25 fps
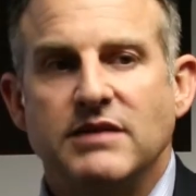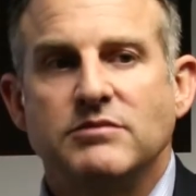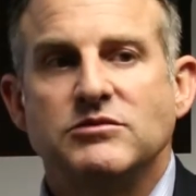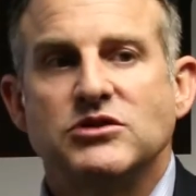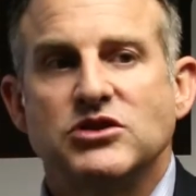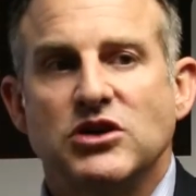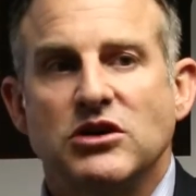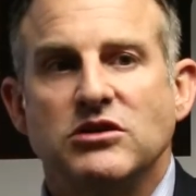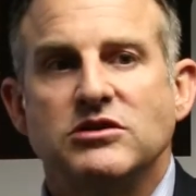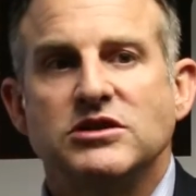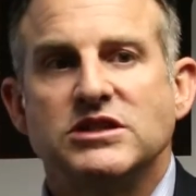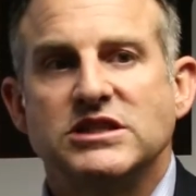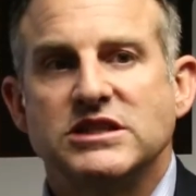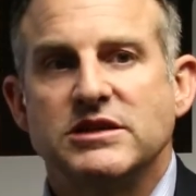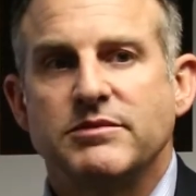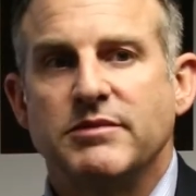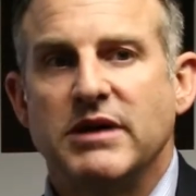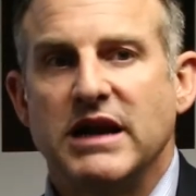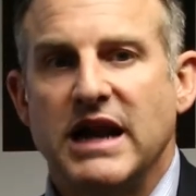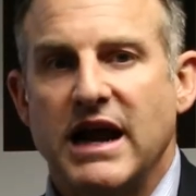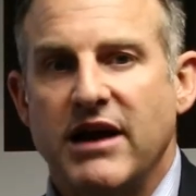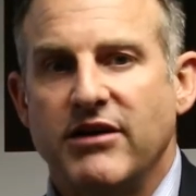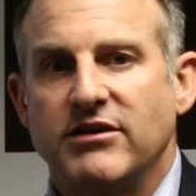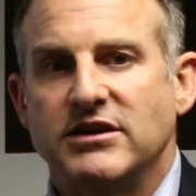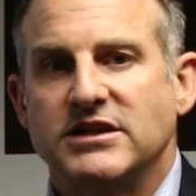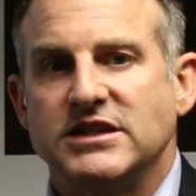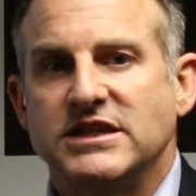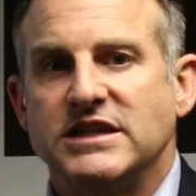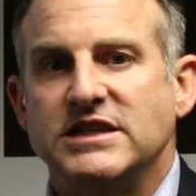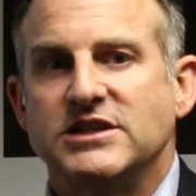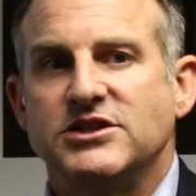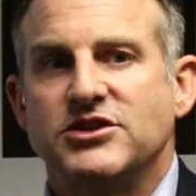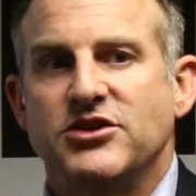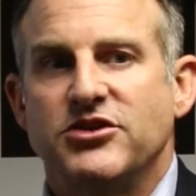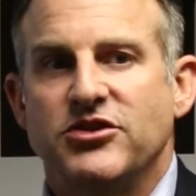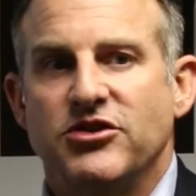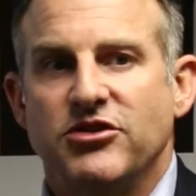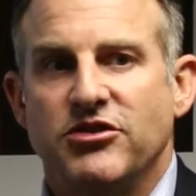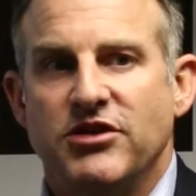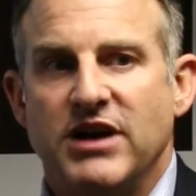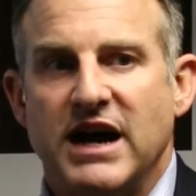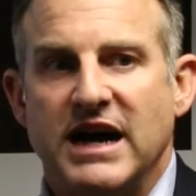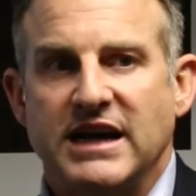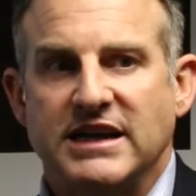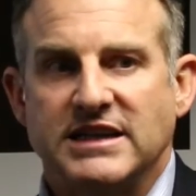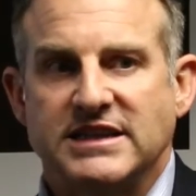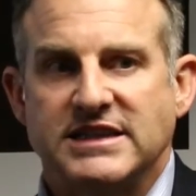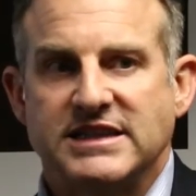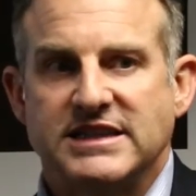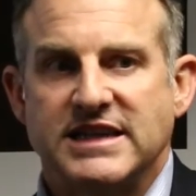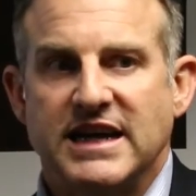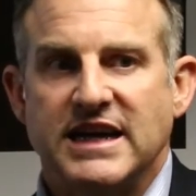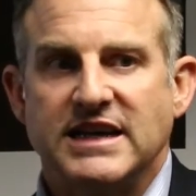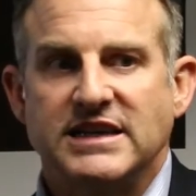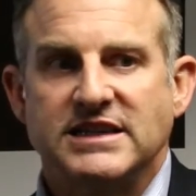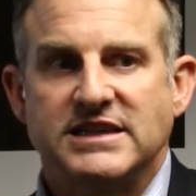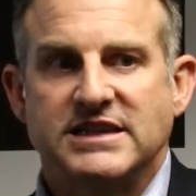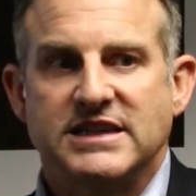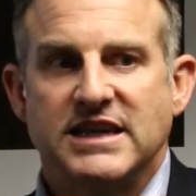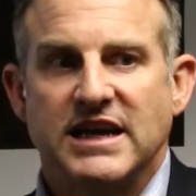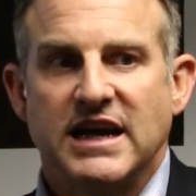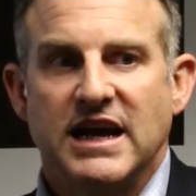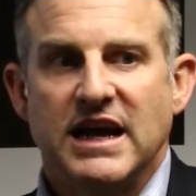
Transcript: zone similarity to the United States,